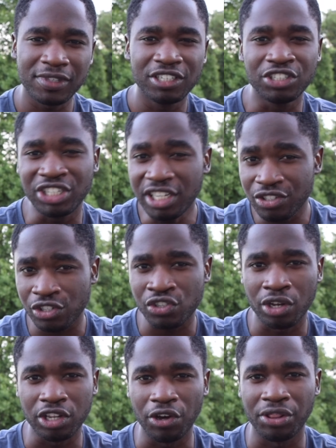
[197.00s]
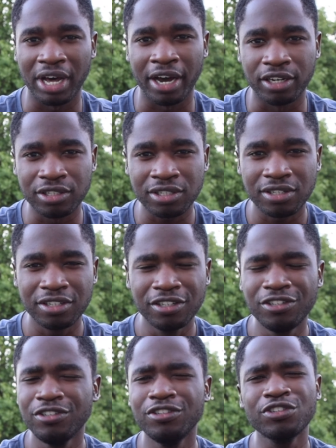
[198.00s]
Jesus, on the other hand,
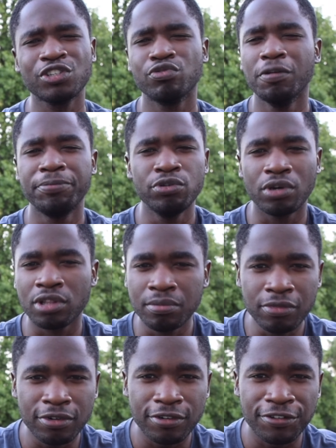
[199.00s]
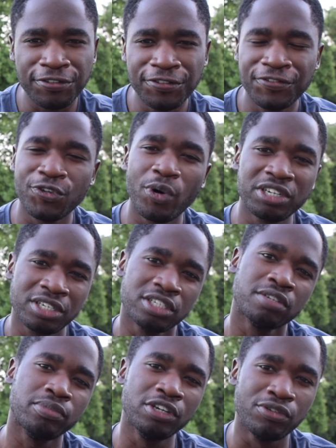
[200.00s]
doesn't rebuke them for wanting
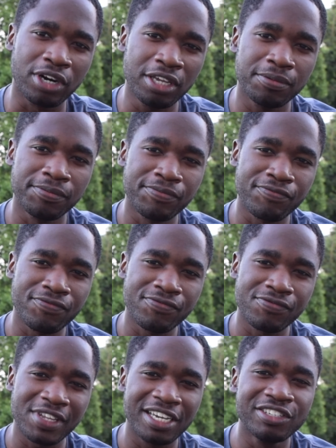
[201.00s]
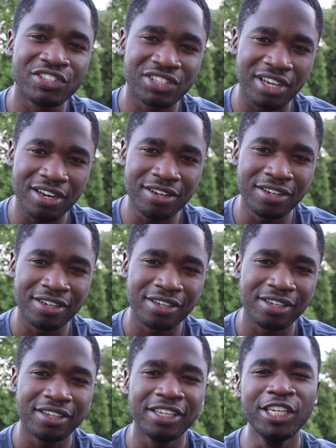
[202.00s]
to be great. Instead,
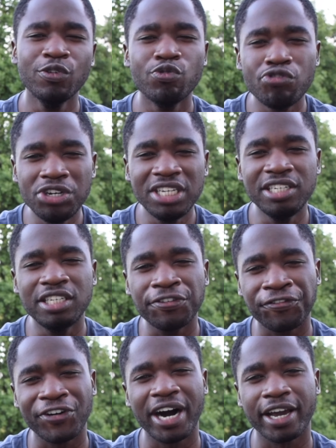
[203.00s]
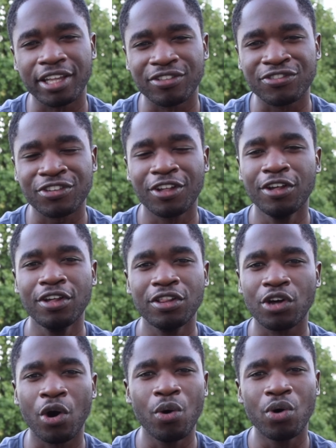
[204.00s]
he redefines
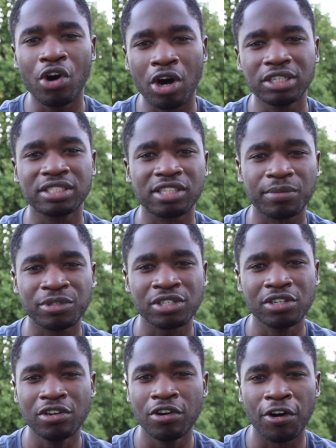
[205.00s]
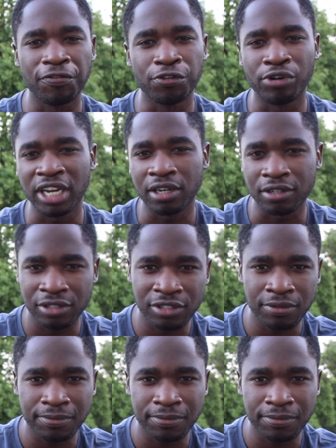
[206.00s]
the whole concept of greatness.